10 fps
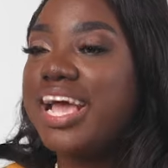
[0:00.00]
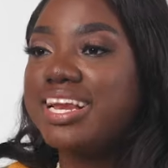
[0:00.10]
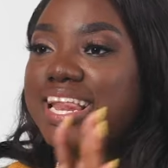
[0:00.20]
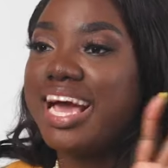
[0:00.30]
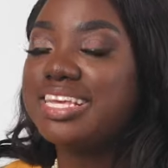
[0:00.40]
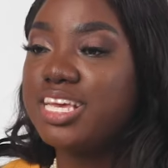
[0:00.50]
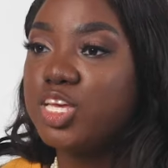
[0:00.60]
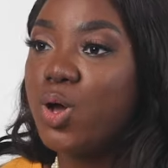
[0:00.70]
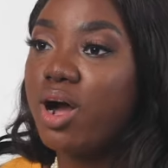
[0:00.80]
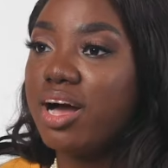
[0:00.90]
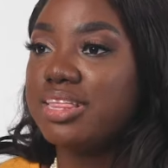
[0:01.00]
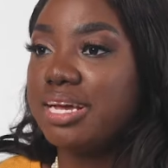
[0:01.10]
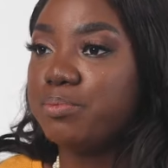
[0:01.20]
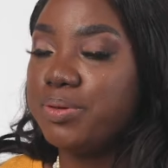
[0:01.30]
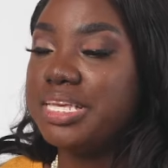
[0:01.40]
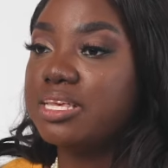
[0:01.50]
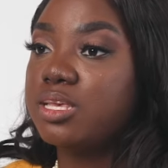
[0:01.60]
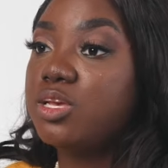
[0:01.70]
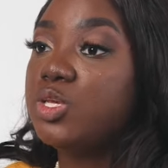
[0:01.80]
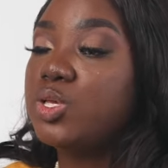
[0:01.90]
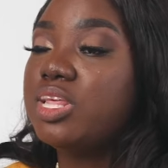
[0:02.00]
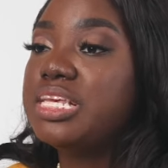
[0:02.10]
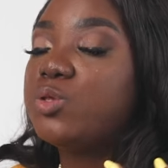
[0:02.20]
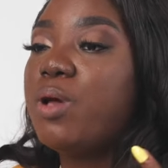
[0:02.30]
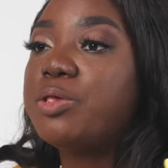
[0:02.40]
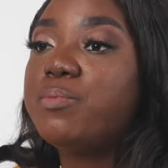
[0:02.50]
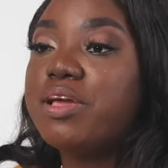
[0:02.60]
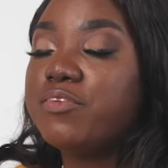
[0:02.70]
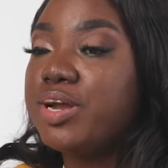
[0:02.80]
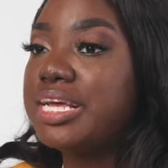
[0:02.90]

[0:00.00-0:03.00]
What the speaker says: finalizing your content piece. So this is where you may, for